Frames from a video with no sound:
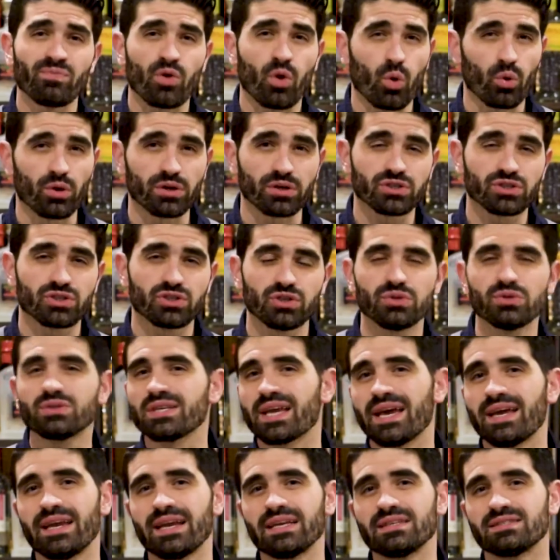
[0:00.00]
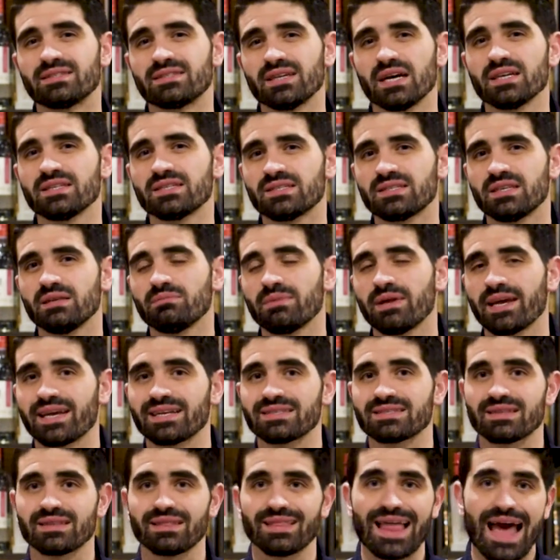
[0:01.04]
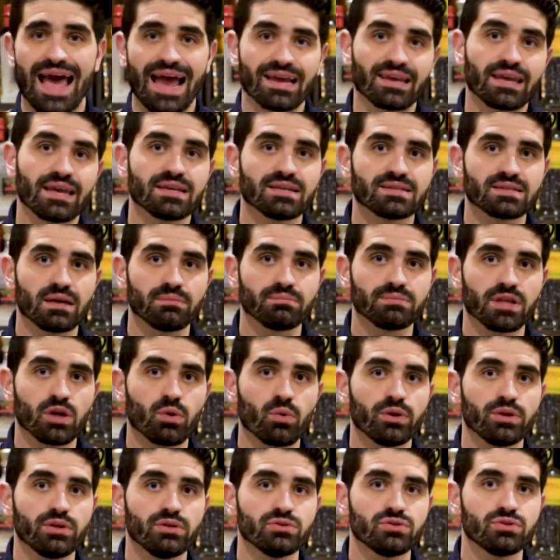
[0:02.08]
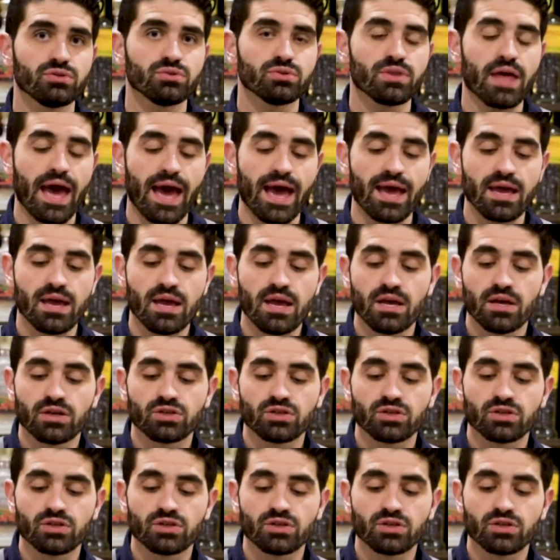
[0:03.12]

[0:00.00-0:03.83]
orange juice, and it does seem like it's lacking something when you do that.